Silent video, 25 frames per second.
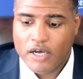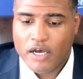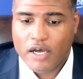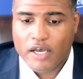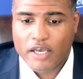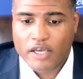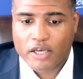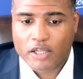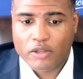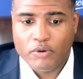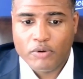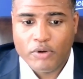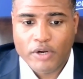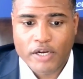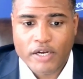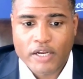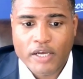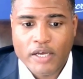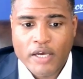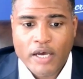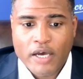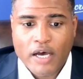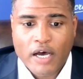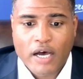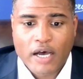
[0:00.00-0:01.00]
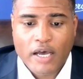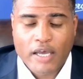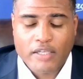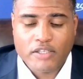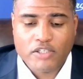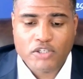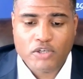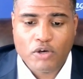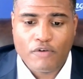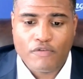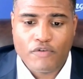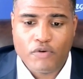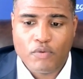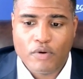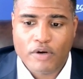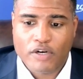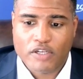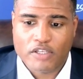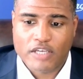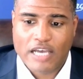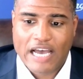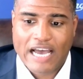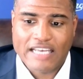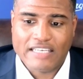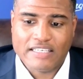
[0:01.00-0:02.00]
included. And so, if you wanted
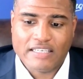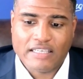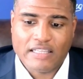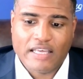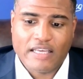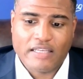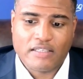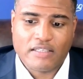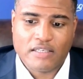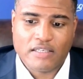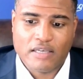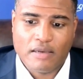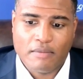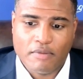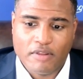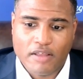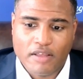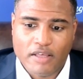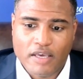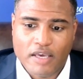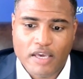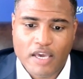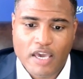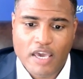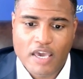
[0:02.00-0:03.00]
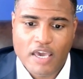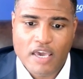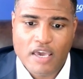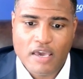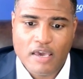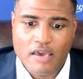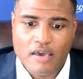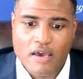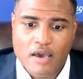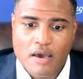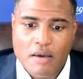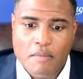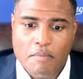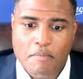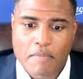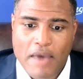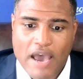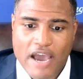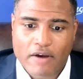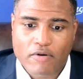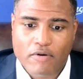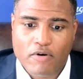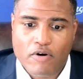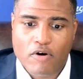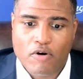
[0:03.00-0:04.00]
to isolate some of the key
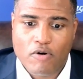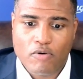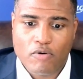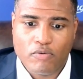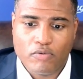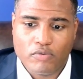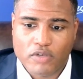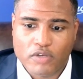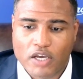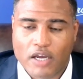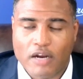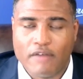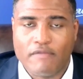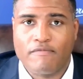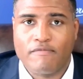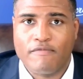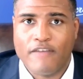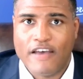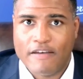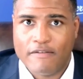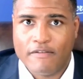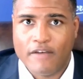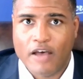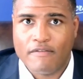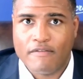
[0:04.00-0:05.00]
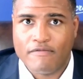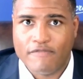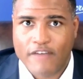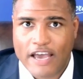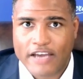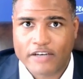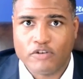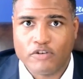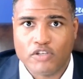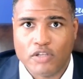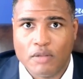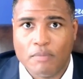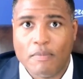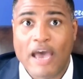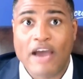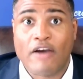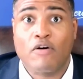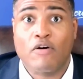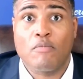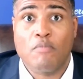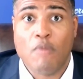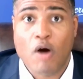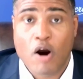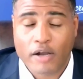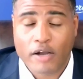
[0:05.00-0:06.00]
macro kind of factors, the
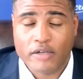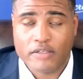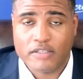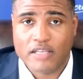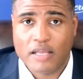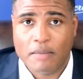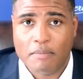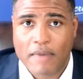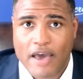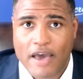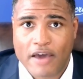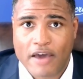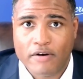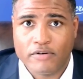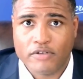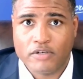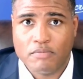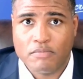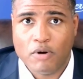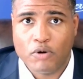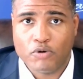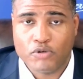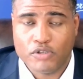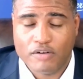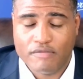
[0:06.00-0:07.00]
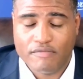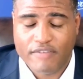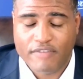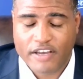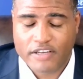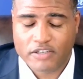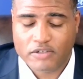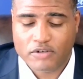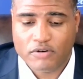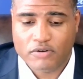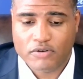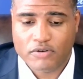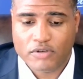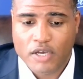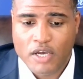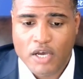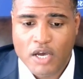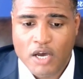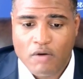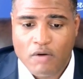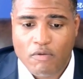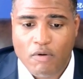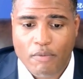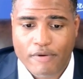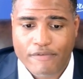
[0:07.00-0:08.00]
macro markets that matter to most investors,
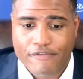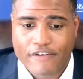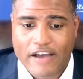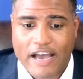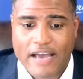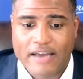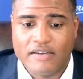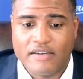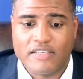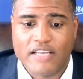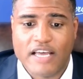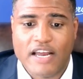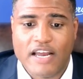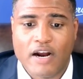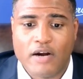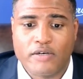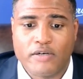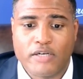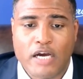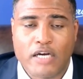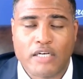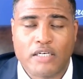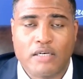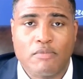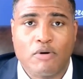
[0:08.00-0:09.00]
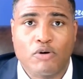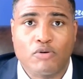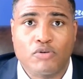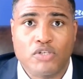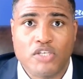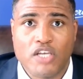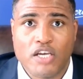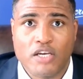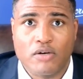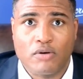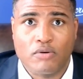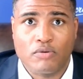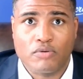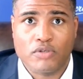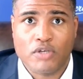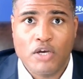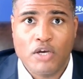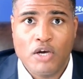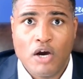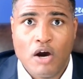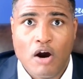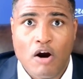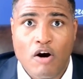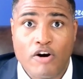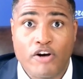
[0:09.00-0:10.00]
what we find is that our Dr. Mo signals
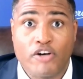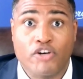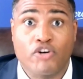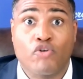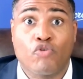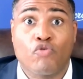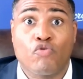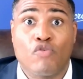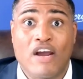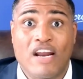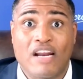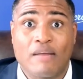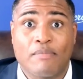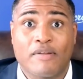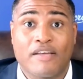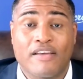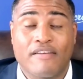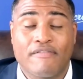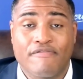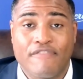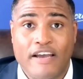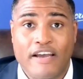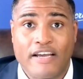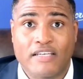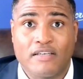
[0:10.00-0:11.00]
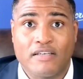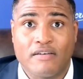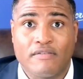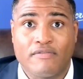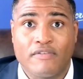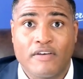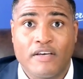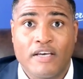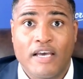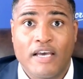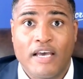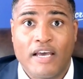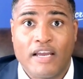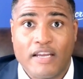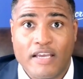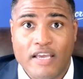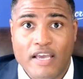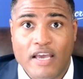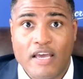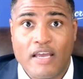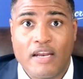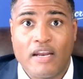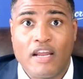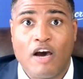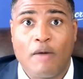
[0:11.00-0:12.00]
are incredibly effective at,
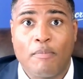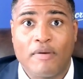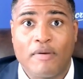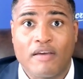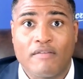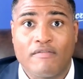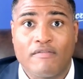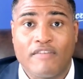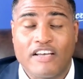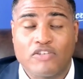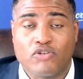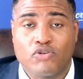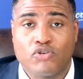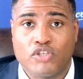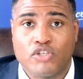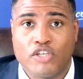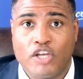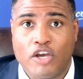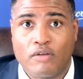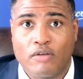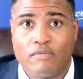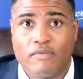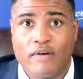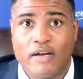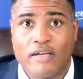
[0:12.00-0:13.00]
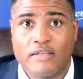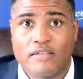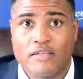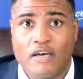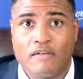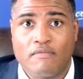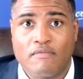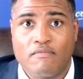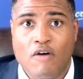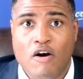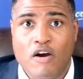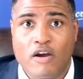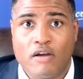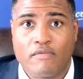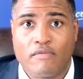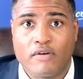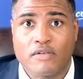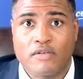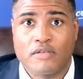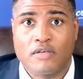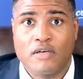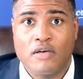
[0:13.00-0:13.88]
again, helping investors stay on the right side of market risk,